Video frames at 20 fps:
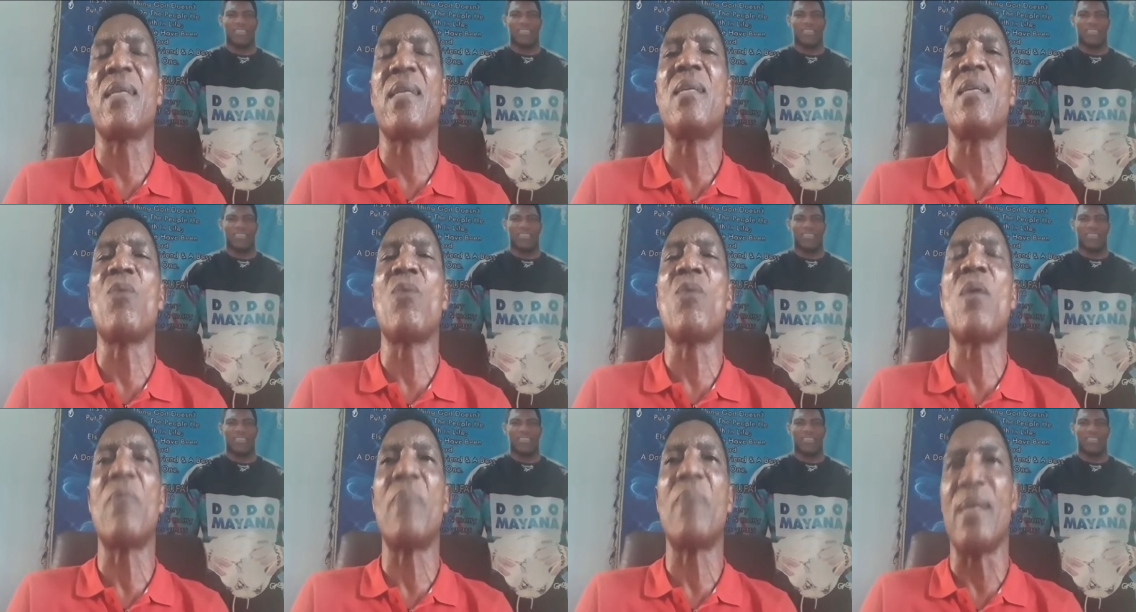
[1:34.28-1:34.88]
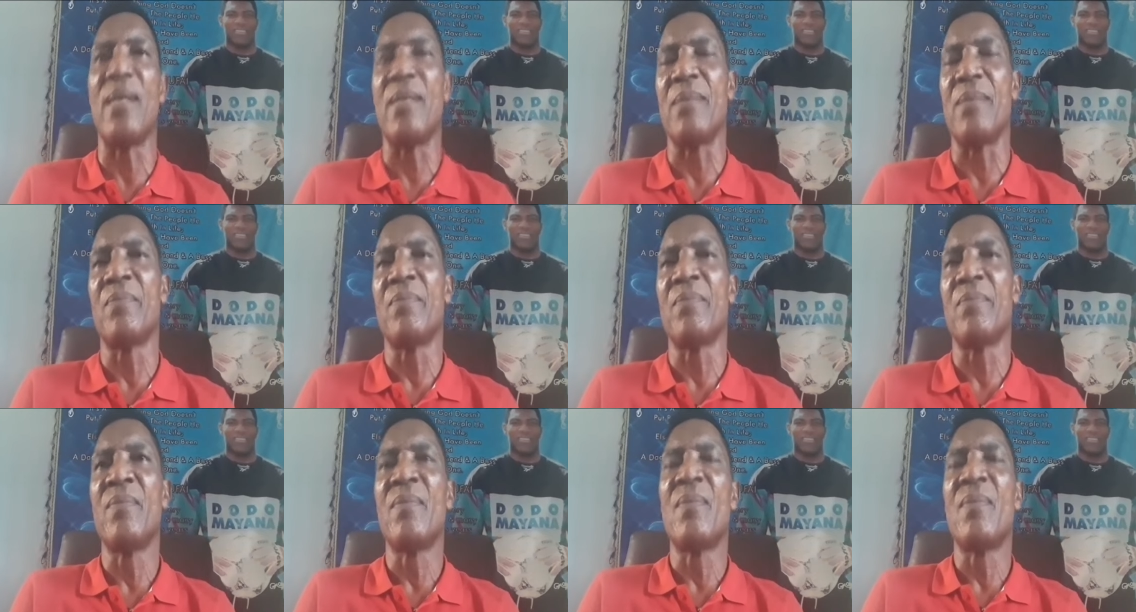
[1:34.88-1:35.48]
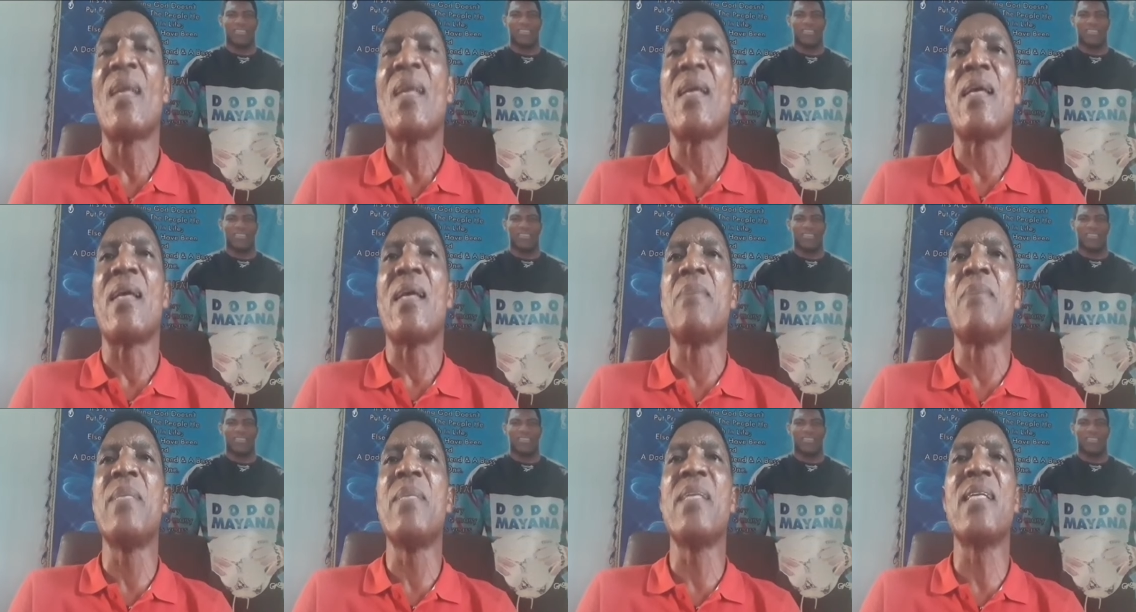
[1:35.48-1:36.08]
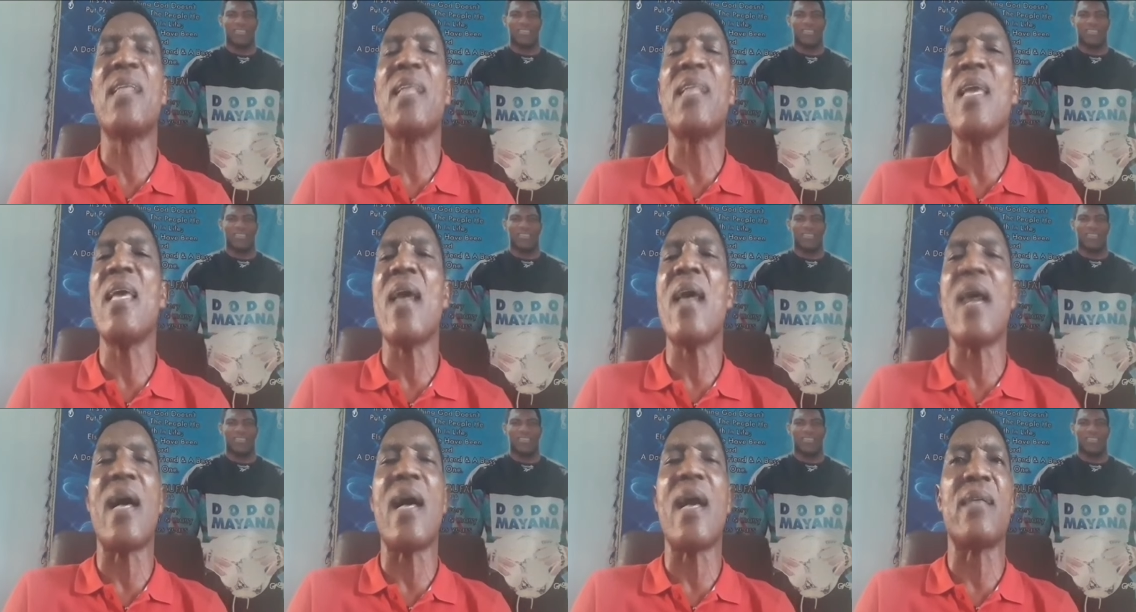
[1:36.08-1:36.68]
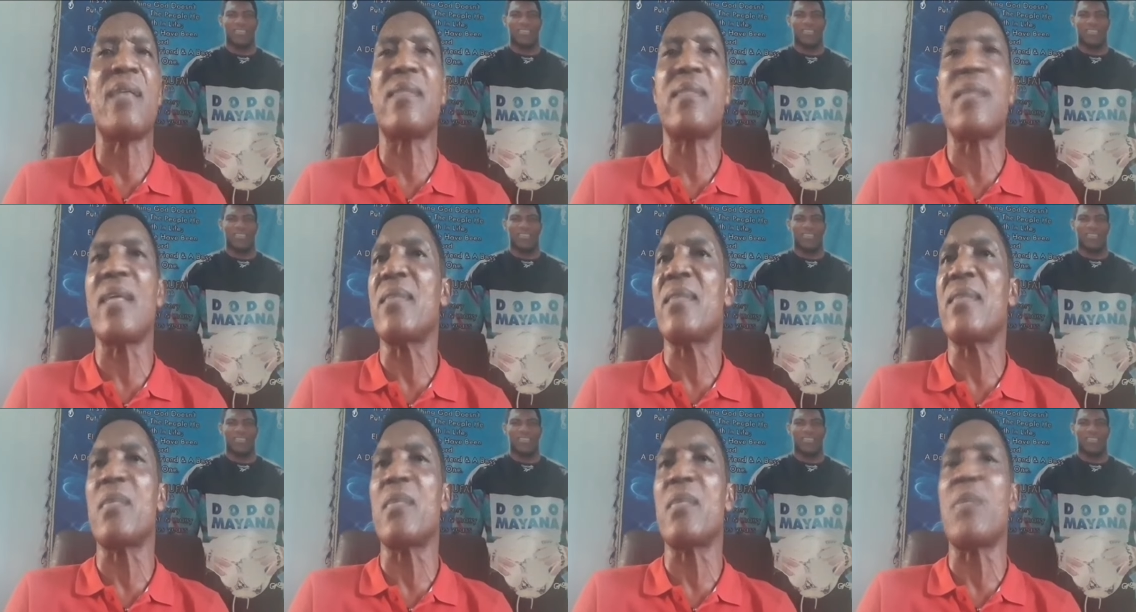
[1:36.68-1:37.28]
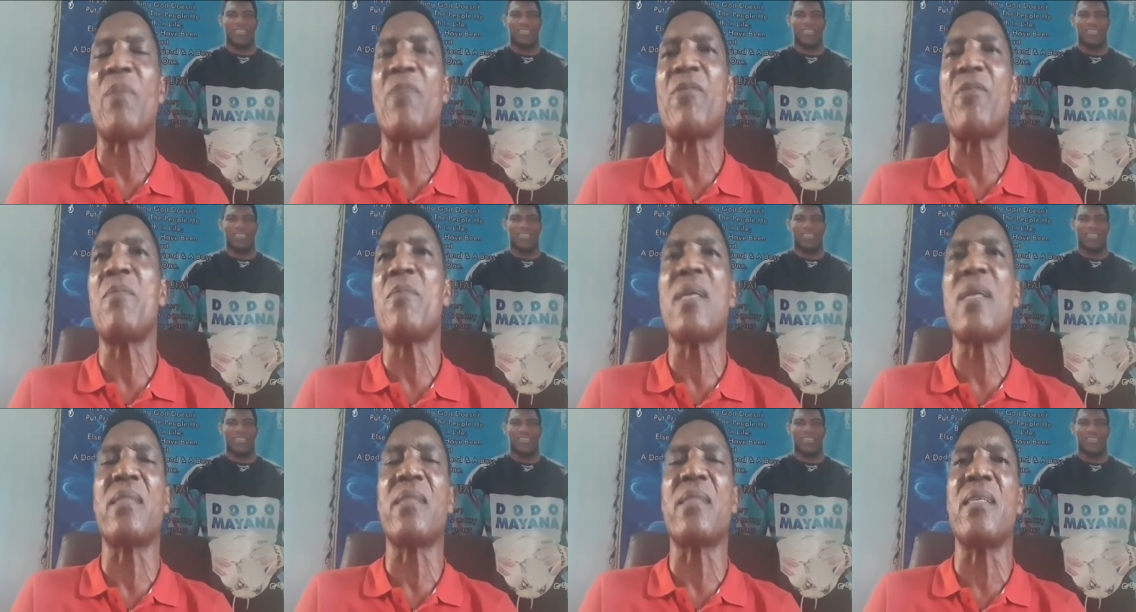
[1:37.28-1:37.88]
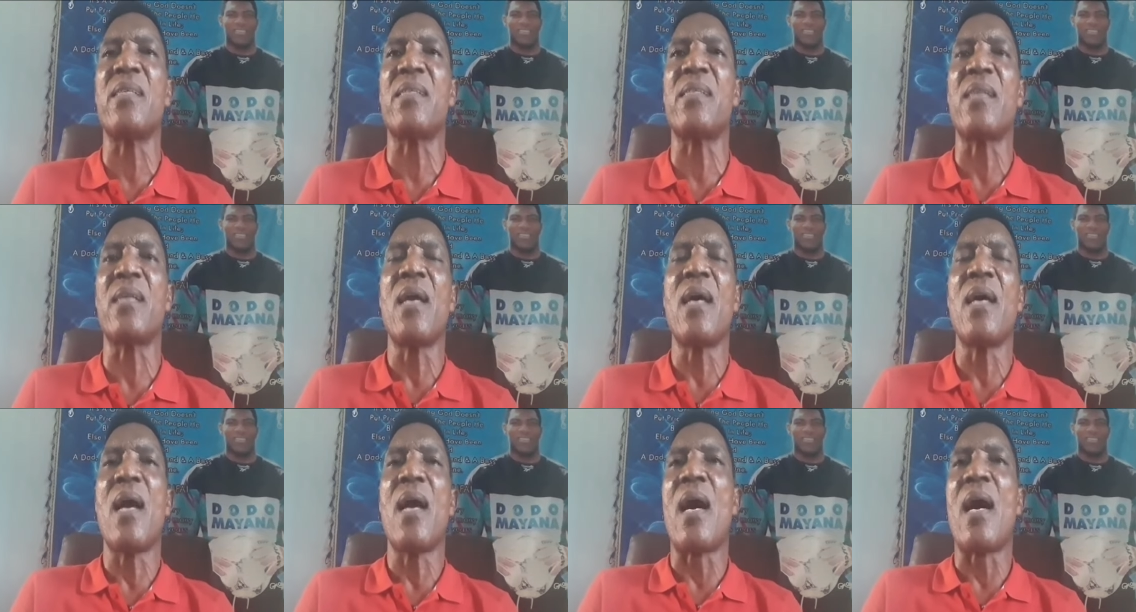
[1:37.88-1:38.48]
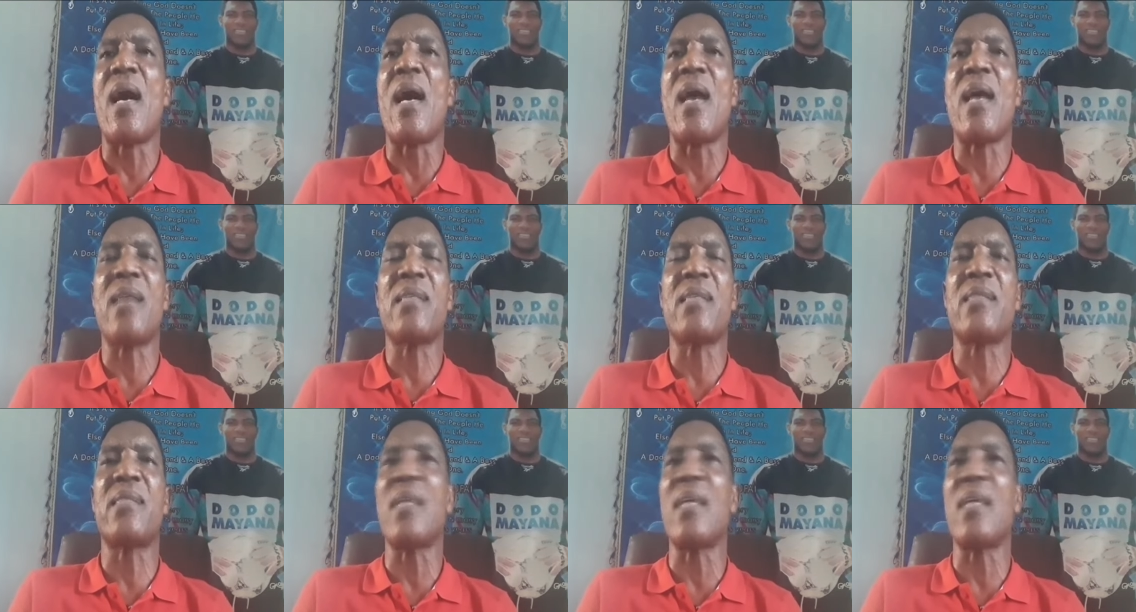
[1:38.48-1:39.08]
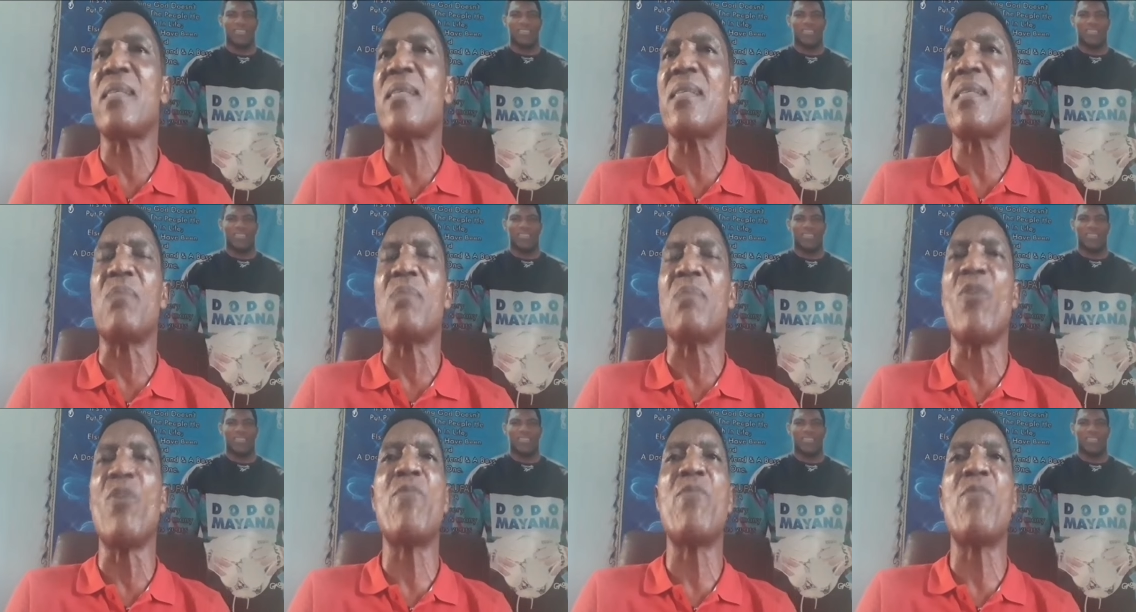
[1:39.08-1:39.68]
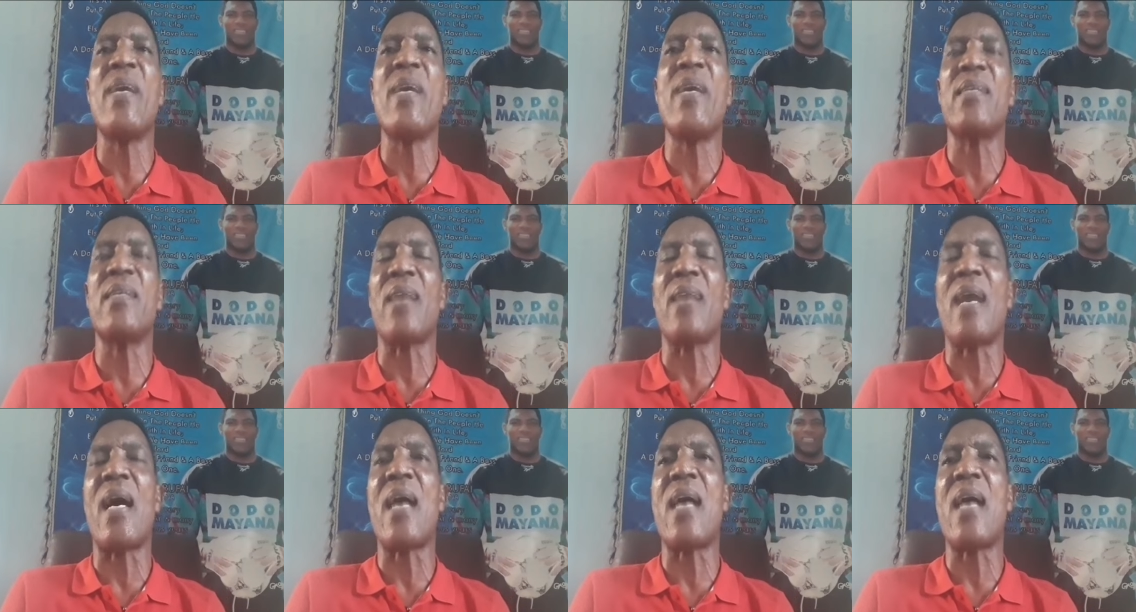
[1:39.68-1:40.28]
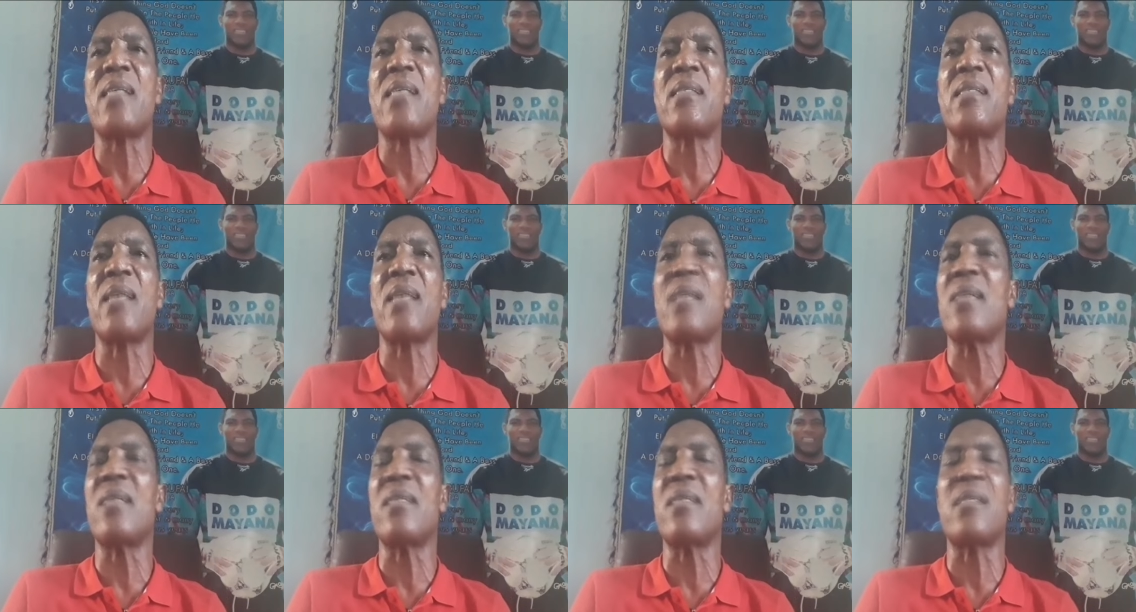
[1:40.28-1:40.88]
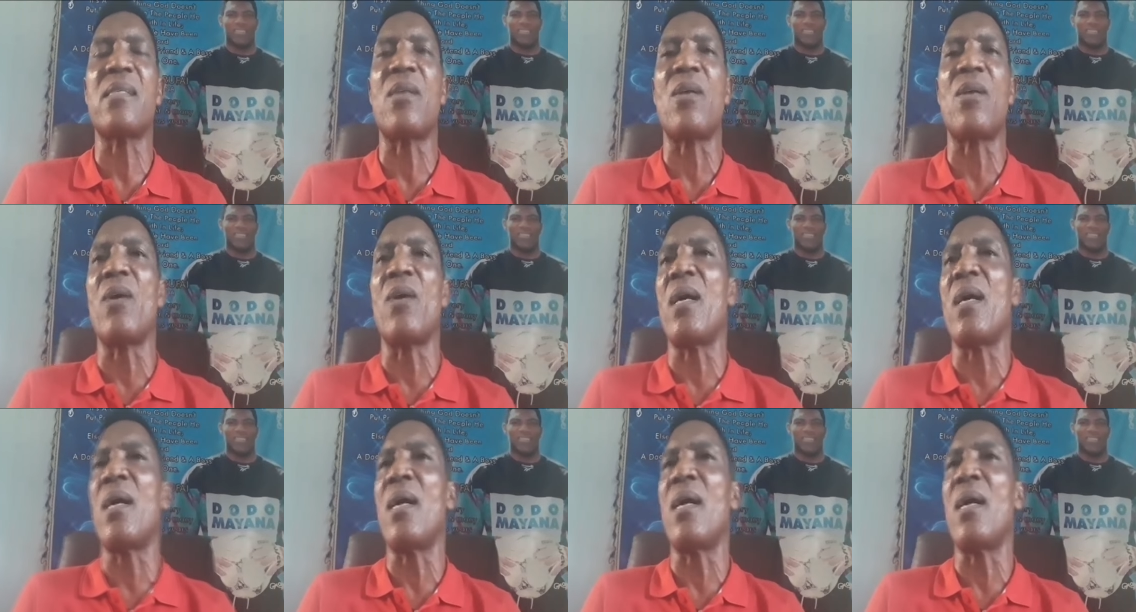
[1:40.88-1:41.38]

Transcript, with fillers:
Speaker 1: Stanley Nwabali. Immediately, I assessed his performances, I assessed his movement, I assessed his